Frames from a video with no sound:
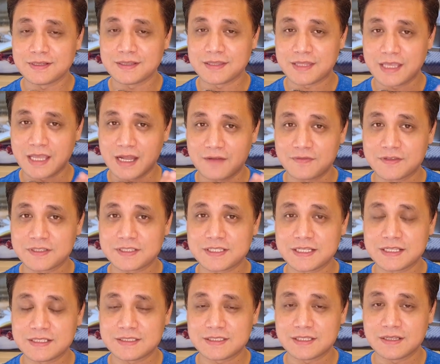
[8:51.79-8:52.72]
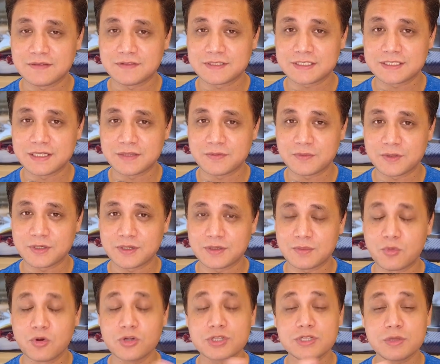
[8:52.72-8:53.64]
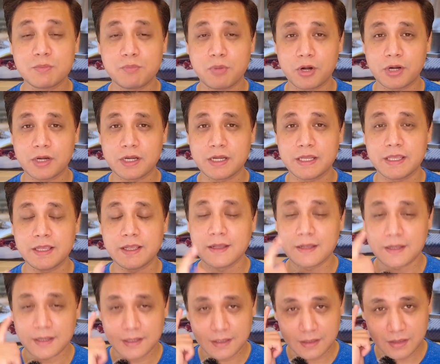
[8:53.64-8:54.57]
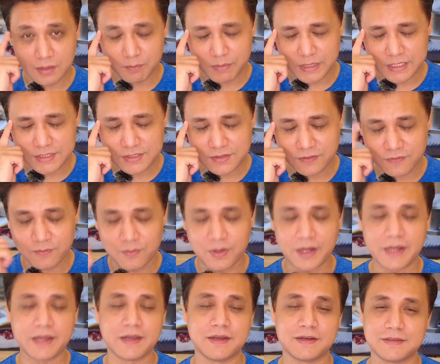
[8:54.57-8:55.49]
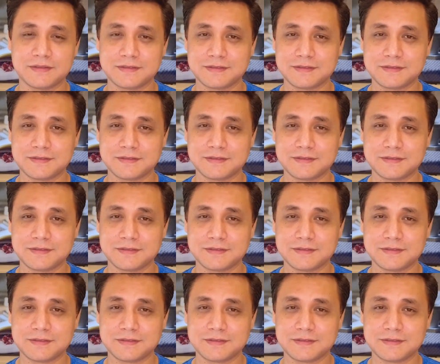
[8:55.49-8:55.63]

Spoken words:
the after-sales service network, most importantly, the peace of mind,